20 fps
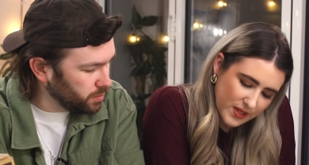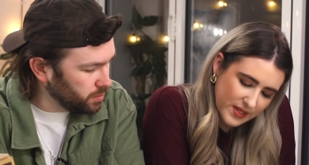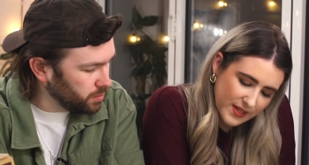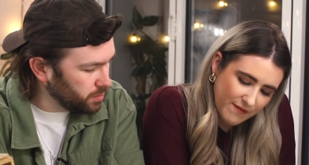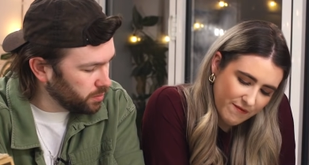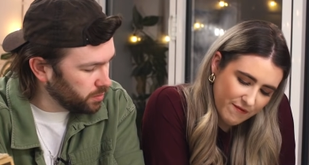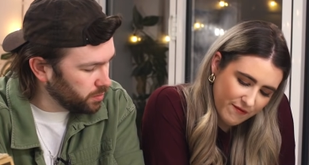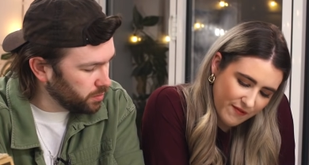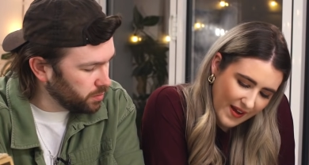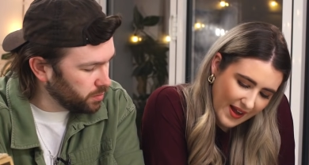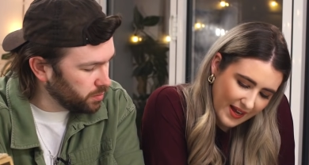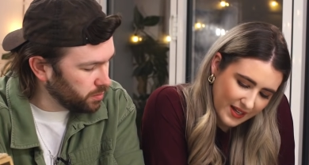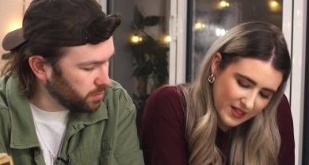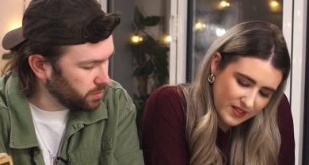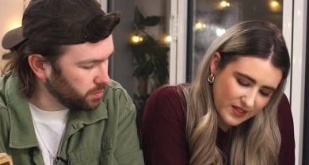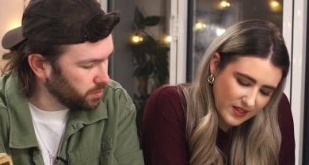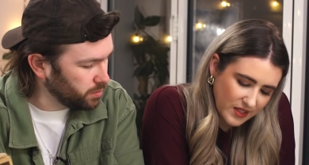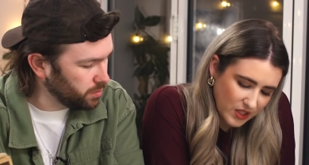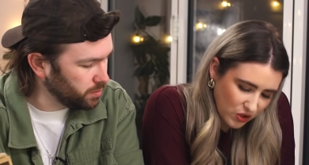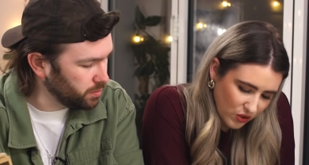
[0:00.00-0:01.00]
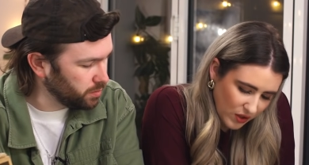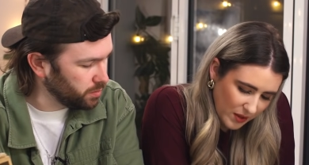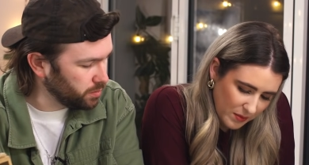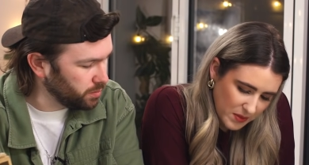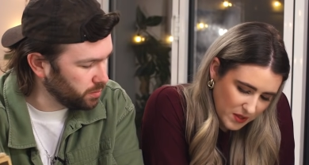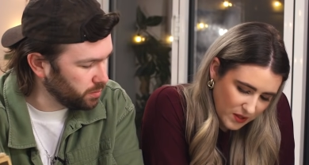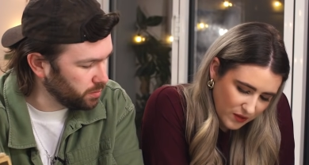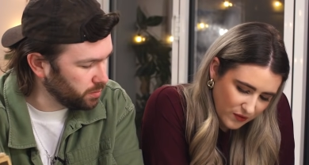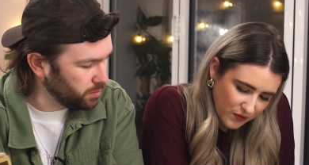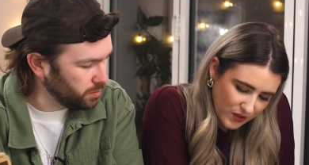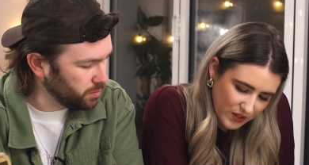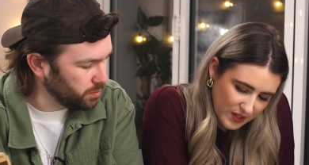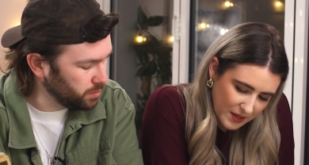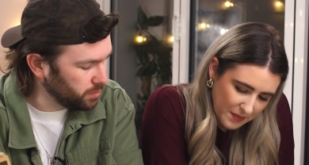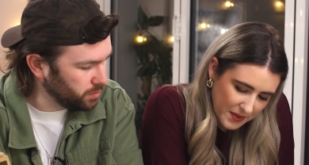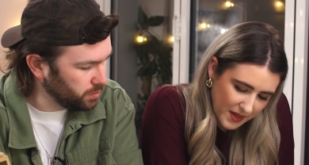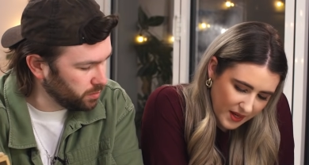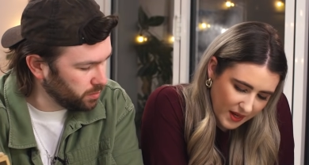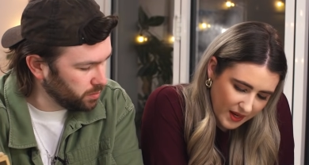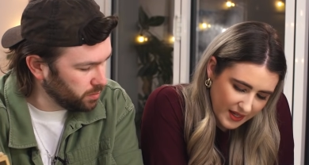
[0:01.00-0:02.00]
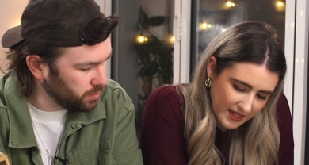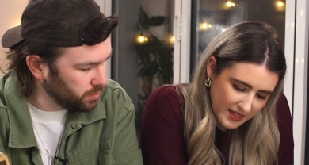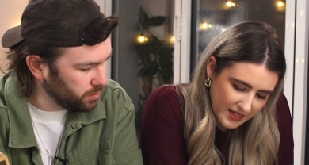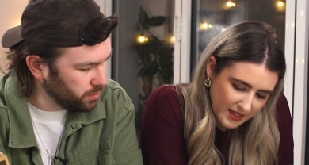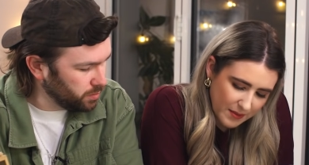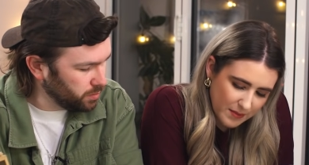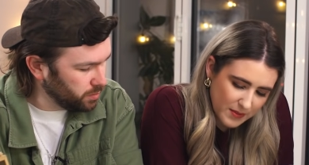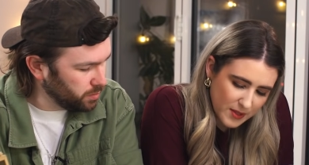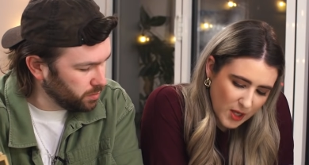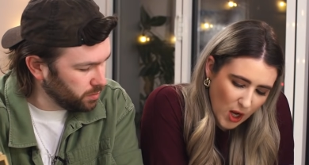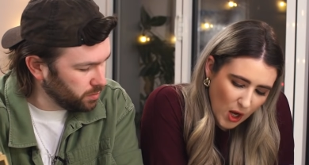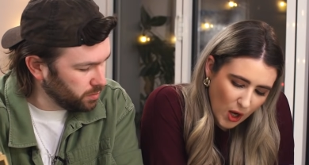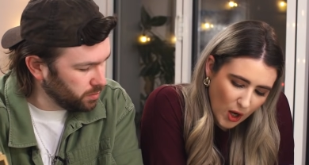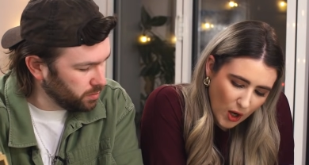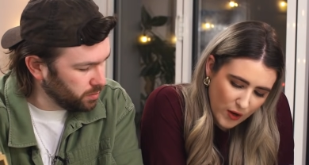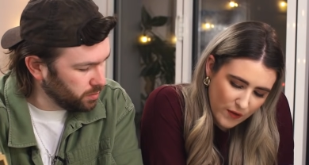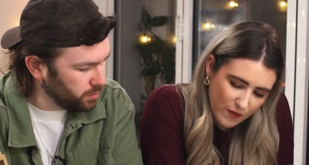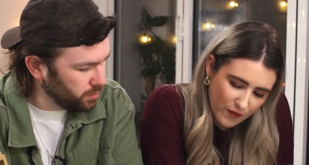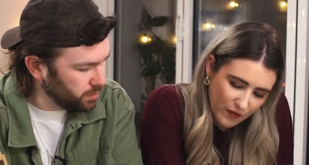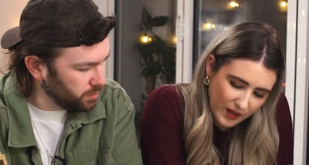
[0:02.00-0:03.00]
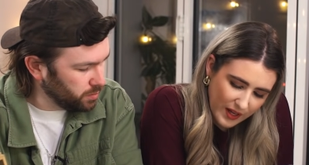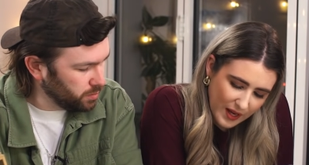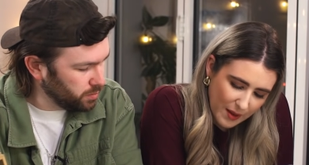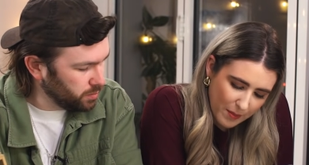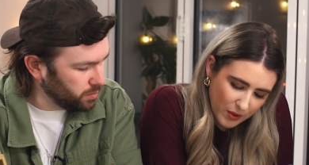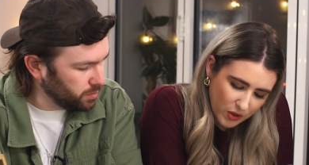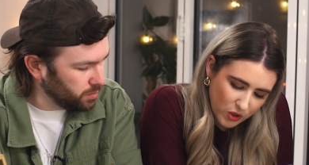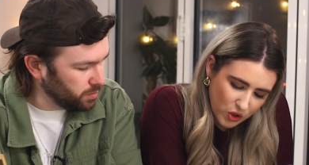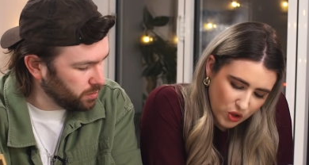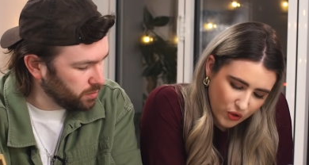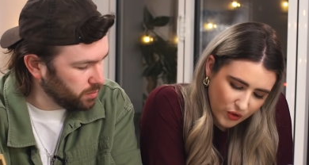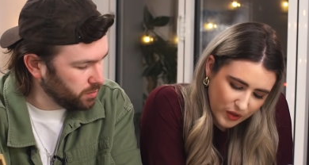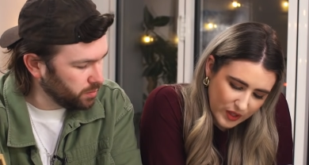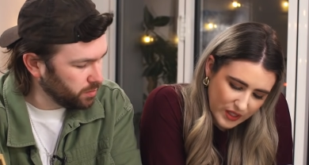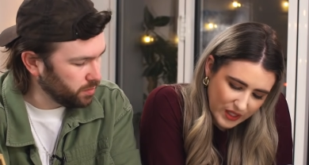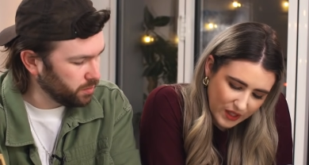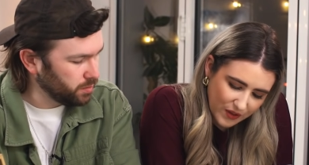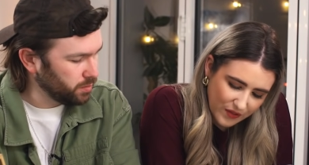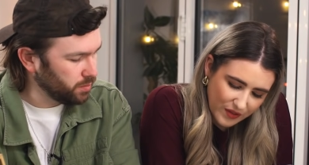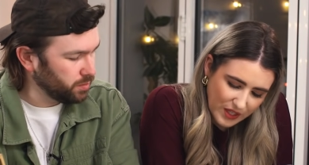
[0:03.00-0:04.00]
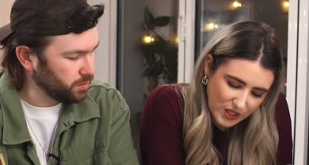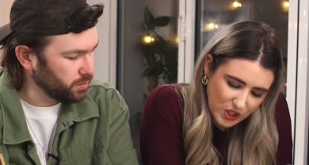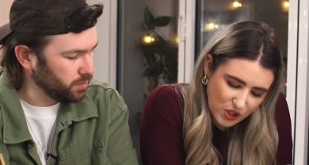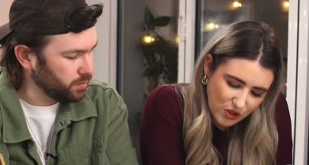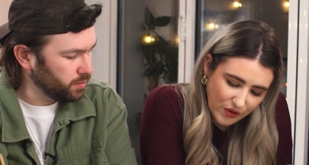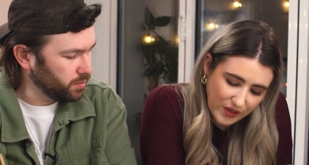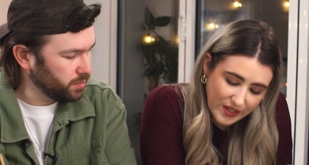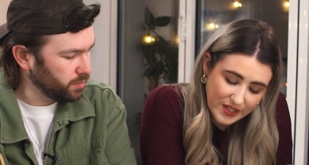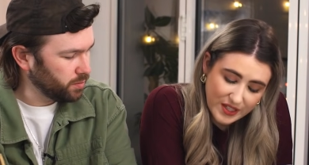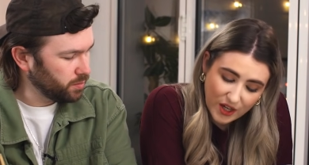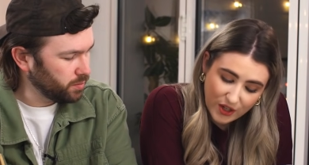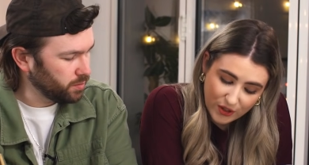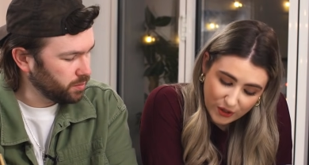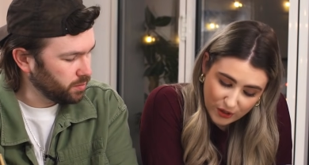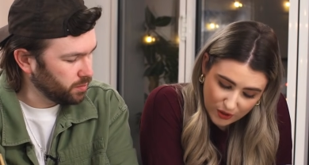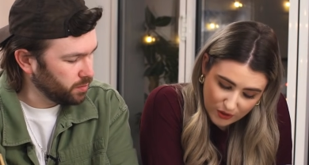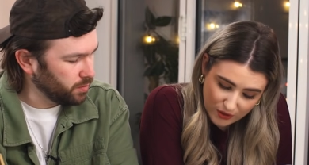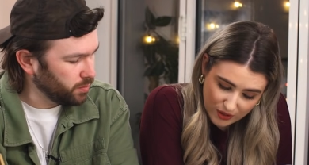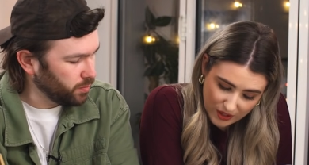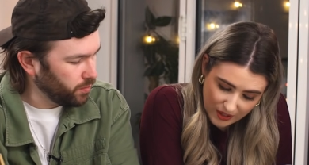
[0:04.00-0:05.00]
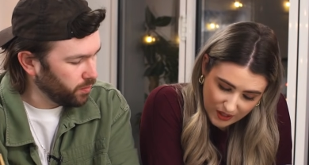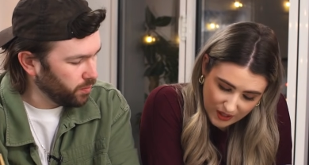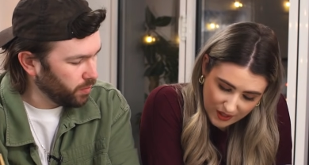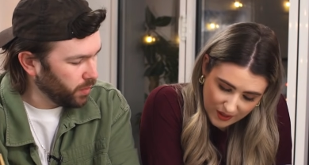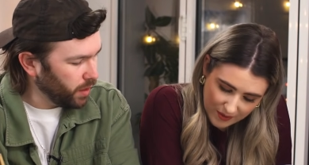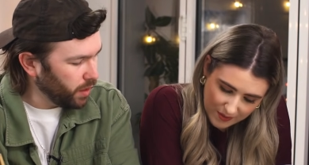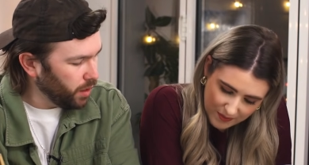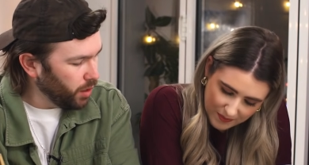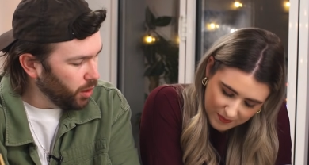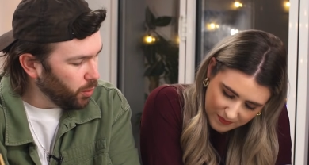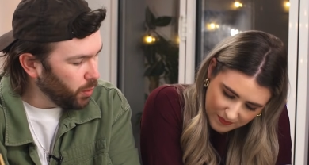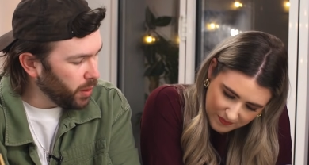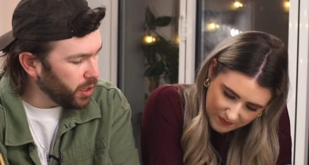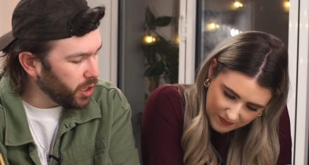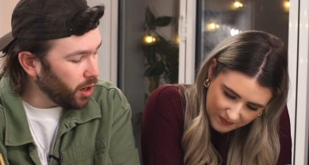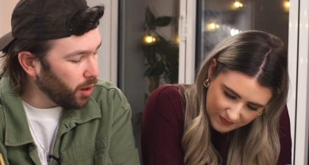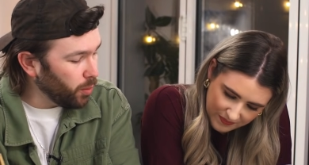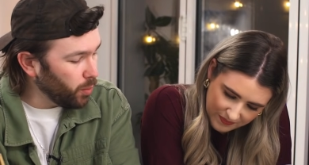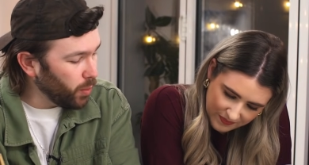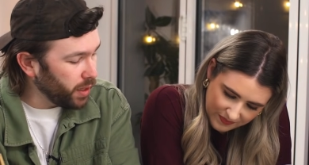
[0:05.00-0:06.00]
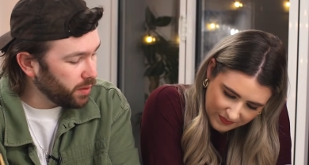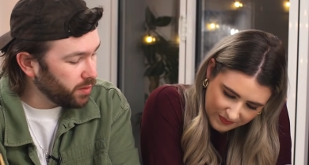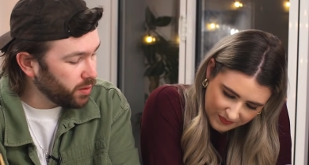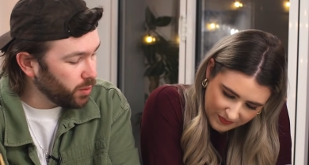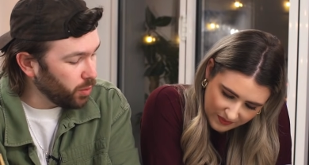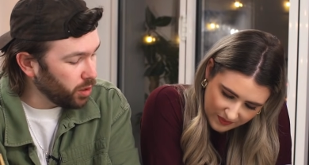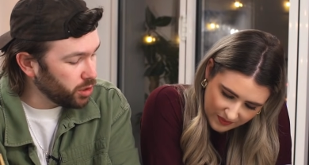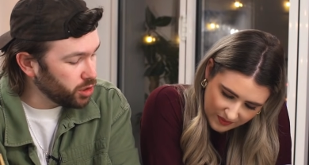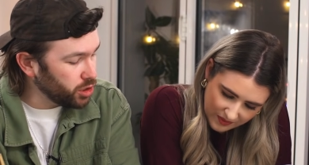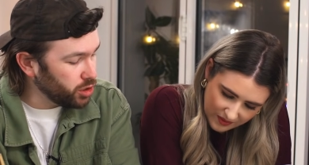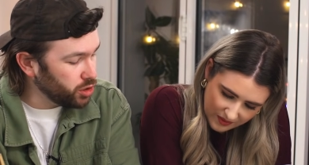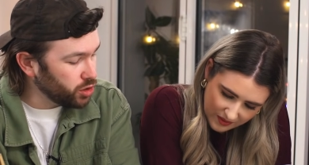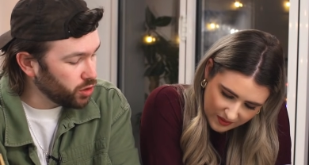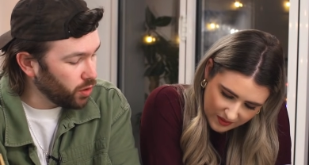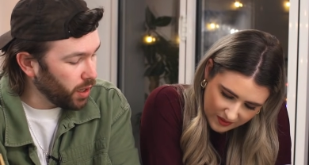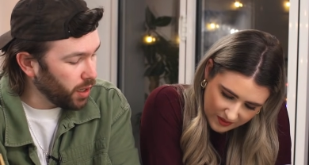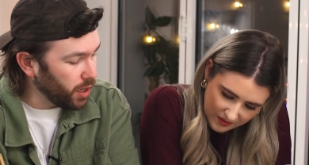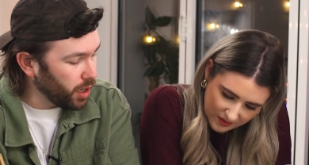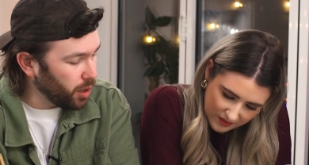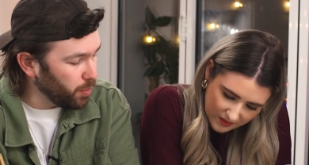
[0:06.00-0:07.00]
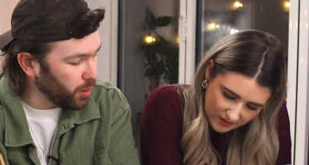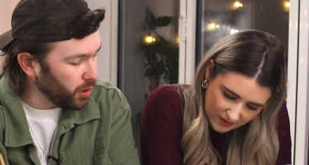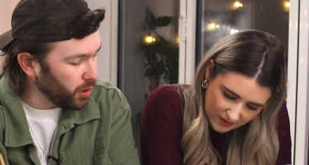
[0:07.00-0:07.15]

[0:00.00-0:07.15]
Speaker 1: with some facts, descriptions for some of the items. Hopefully a majority of these treats are new to you.
Speaker 2: We can't wait to watch you try our